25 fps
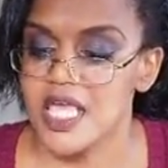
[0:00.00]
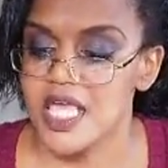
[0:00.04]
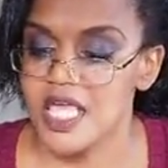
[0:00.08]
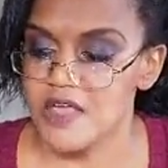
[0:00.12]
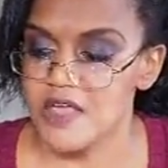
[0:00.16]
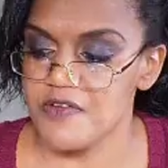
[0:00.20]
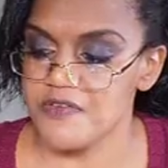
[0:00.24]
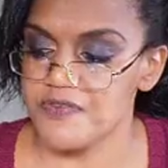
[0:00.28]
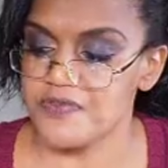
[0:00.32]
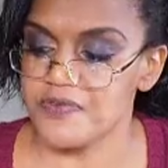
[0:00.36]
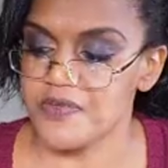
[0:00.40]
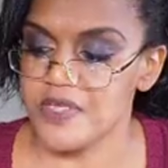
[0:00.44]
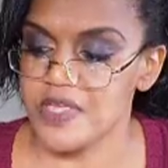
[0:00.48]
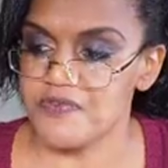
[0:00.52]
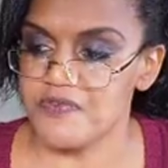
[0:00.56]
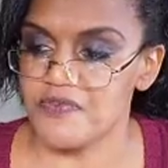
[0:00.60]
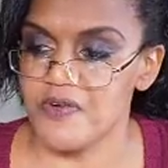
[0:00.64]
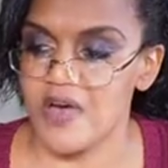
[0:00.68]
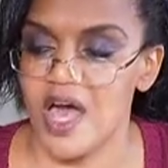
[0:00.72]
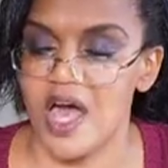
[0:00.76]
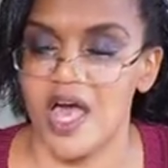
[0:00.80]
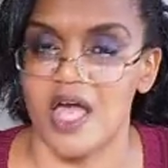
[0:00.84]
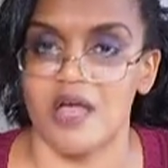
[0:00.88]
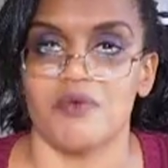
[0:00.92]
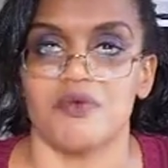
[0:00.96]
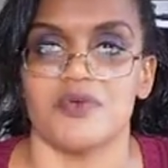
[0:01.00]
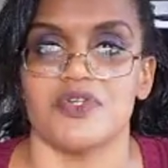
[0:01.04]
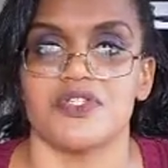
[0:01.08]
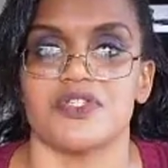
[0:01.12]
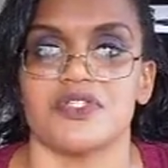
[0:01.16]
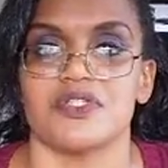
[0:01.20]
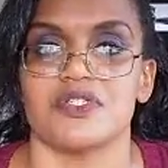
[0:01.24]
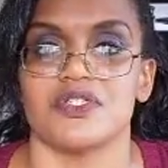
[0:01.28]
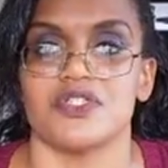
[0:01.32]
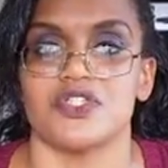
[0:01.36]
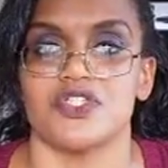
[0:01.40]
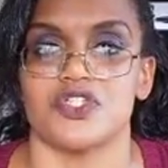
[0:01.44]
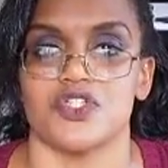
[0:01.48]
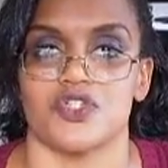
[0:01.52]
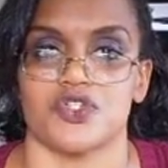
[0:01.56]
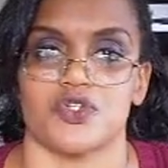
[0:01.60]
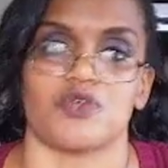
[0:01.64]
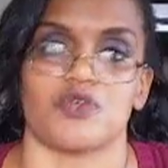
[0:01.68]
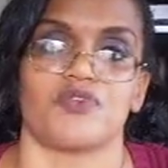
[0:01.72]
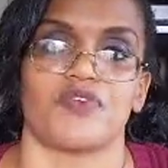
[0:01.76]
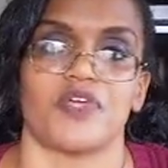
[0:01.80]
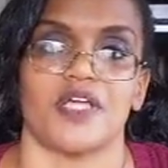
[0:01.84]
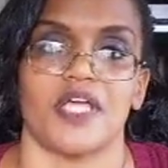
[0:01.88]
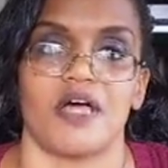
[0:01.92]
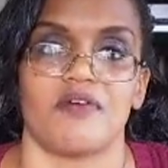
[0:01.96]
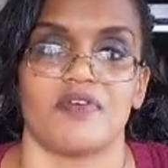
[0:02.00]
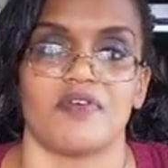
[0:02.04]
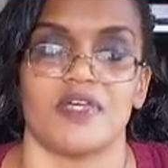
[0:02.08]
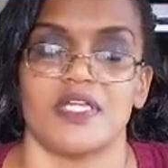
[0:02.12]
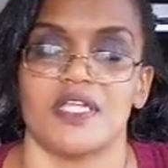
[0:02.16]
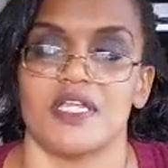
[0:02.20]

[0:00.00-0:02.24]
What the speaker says: if I was deserving of it.